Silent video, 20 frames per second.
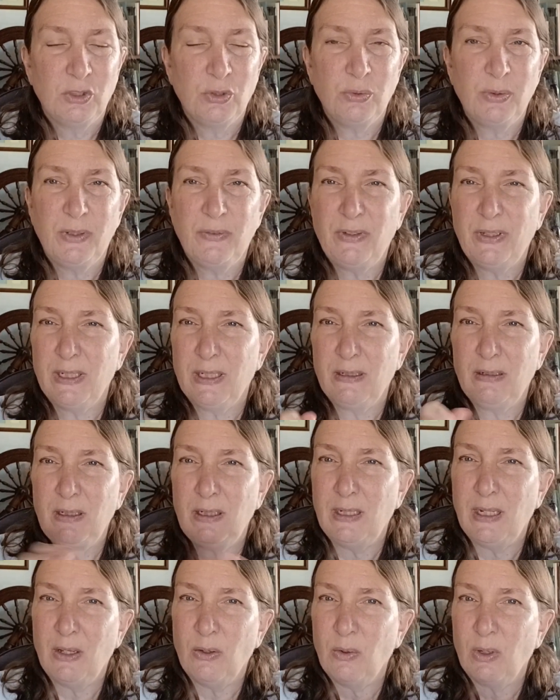trivet,
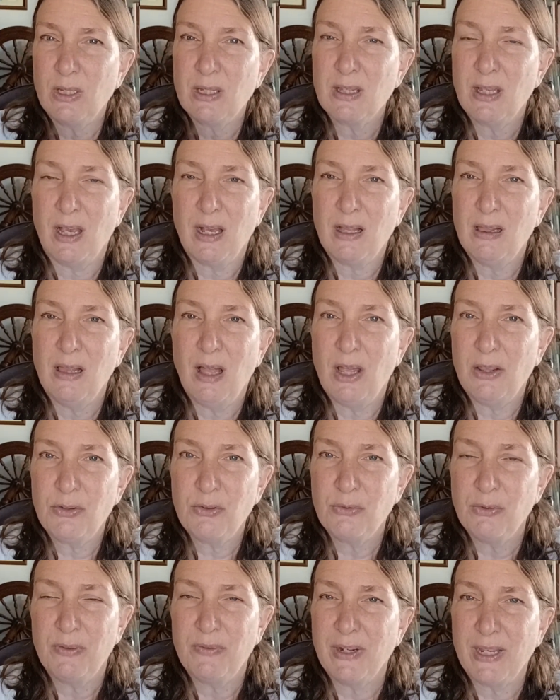you know, a, a
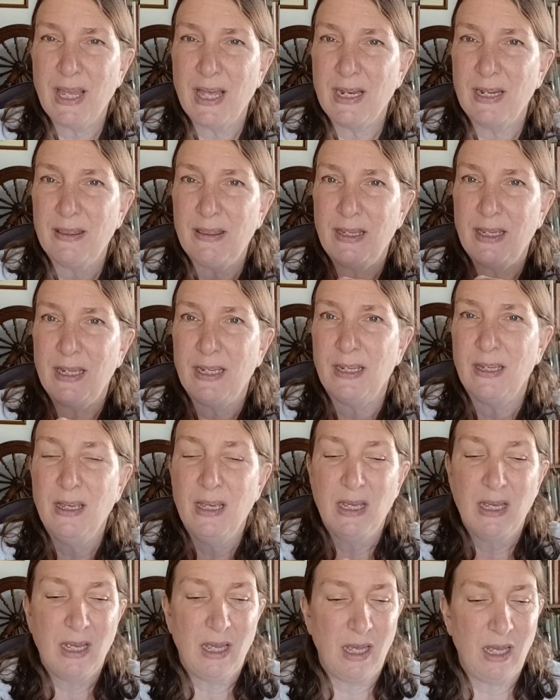cloth trivet kind of thing
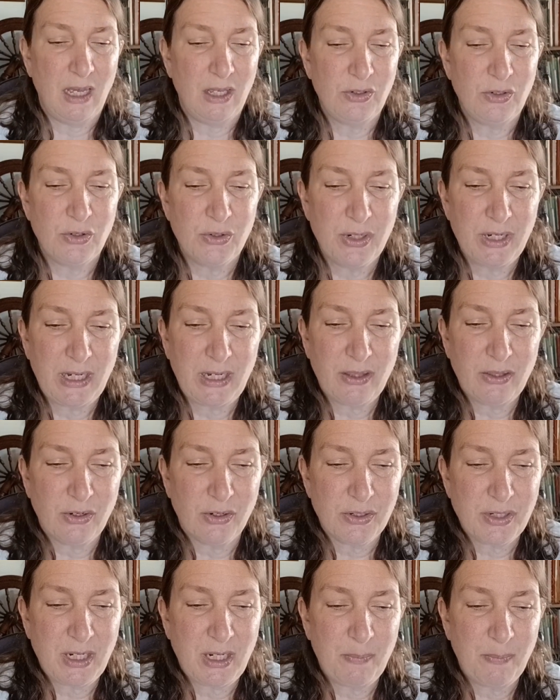underneath
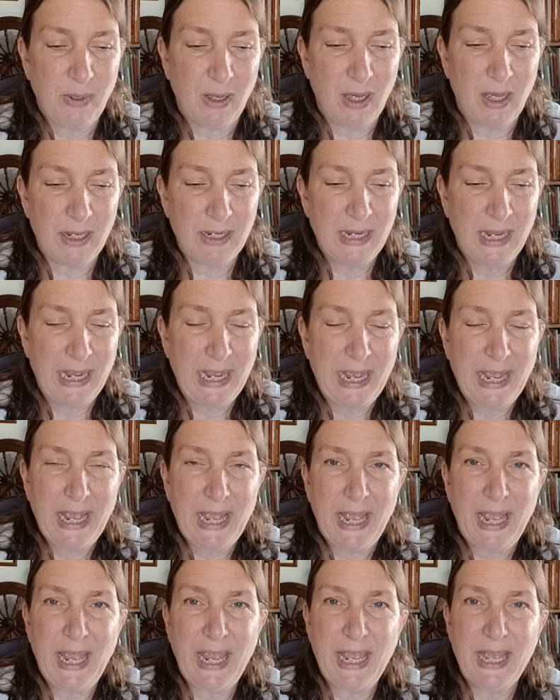her teapot.
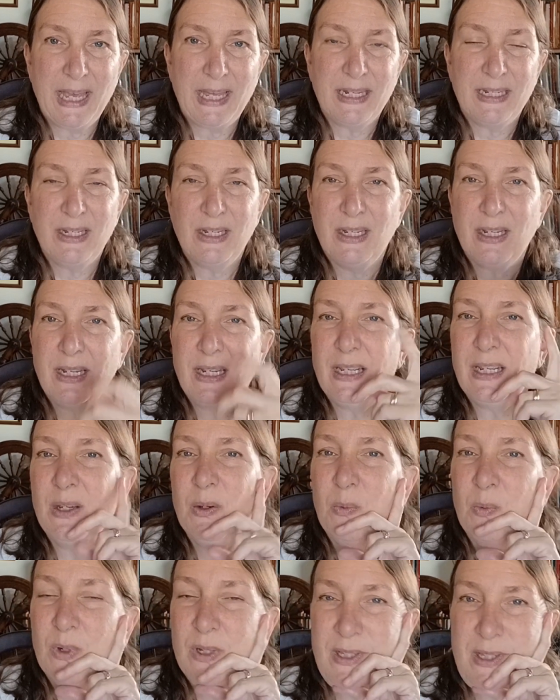And
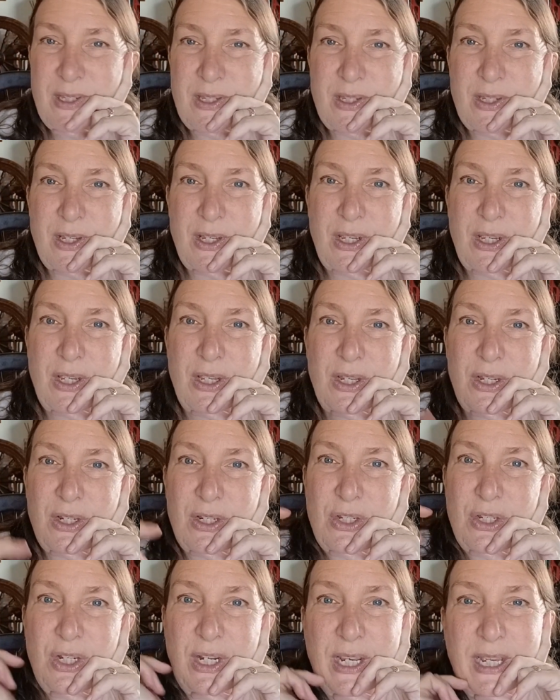it was,
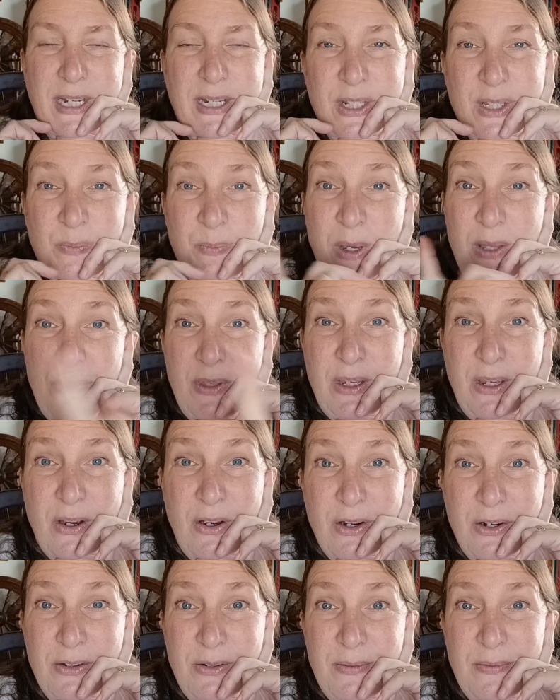she had spun the
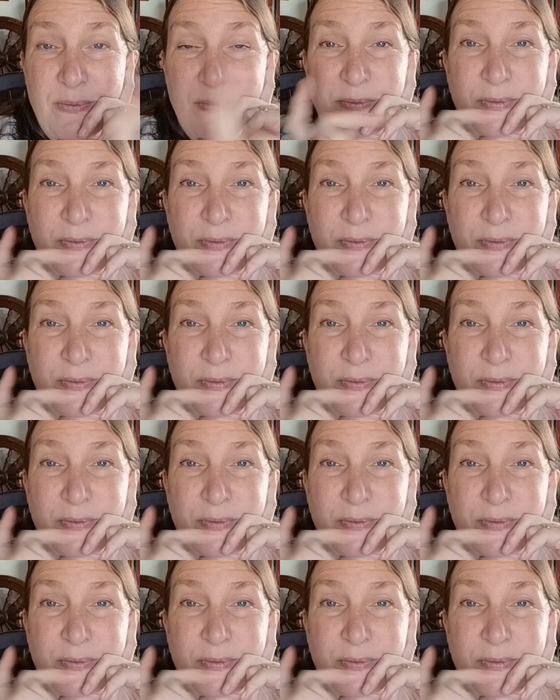yarn.